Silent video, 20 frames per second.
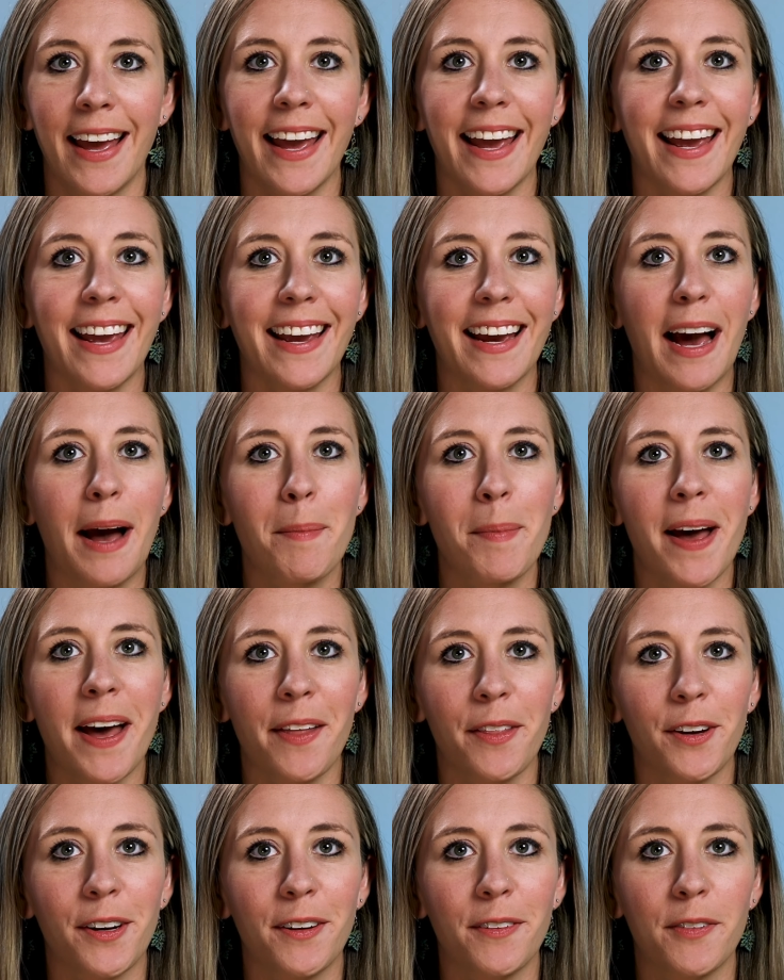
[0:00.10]
Hey, I'm
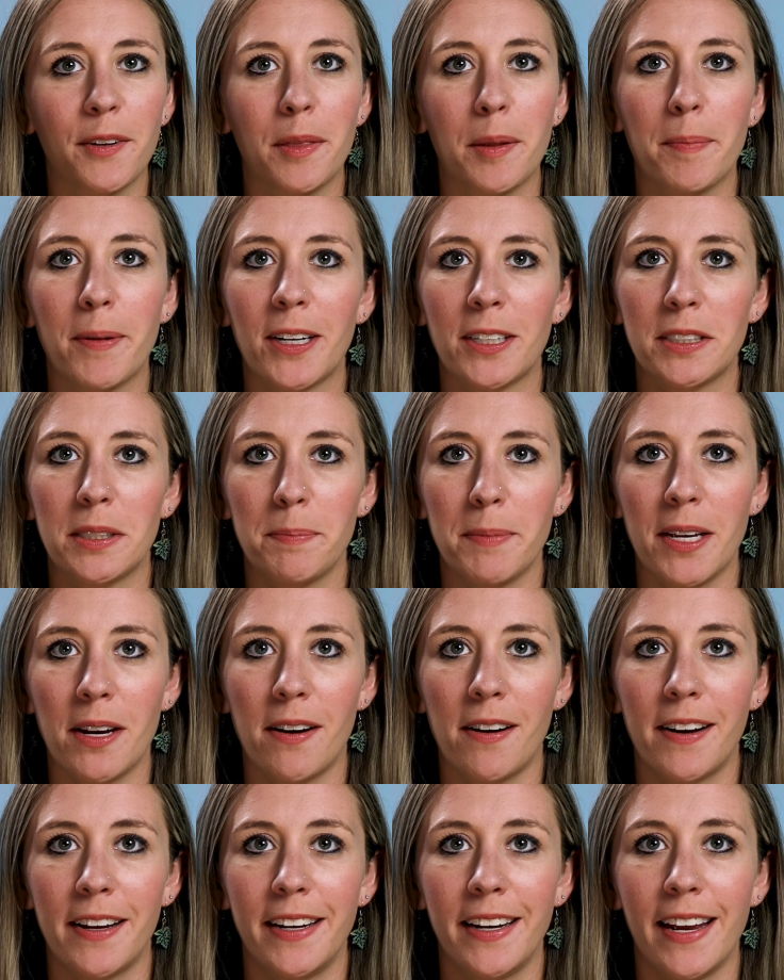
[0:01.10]
Heather from the Burst and
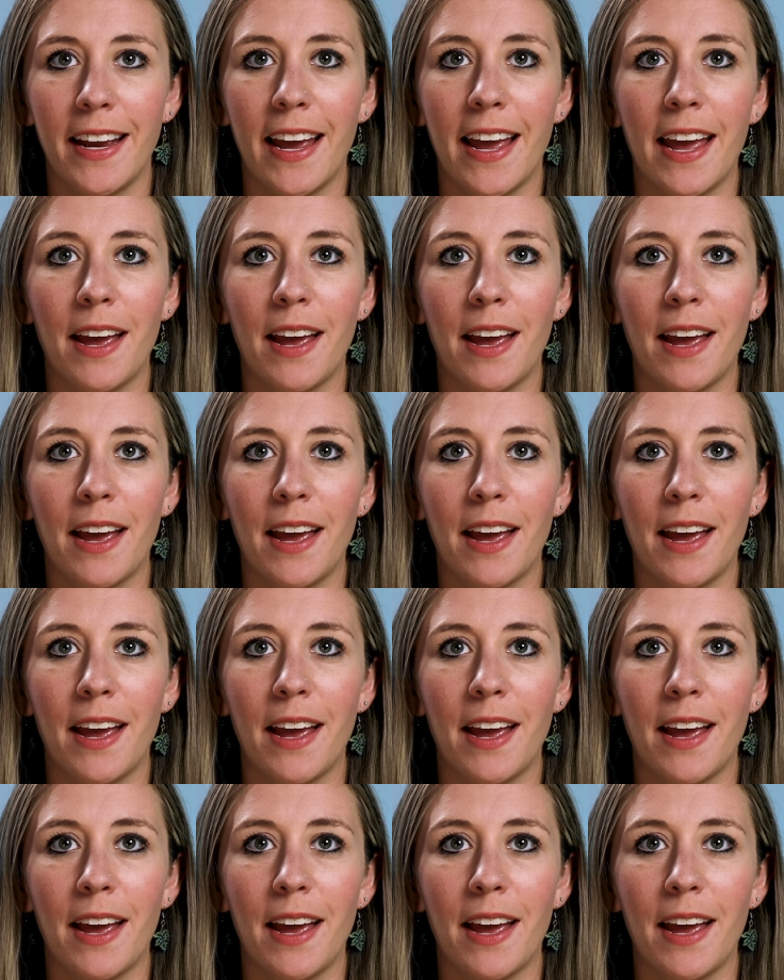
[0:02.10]
Beyond,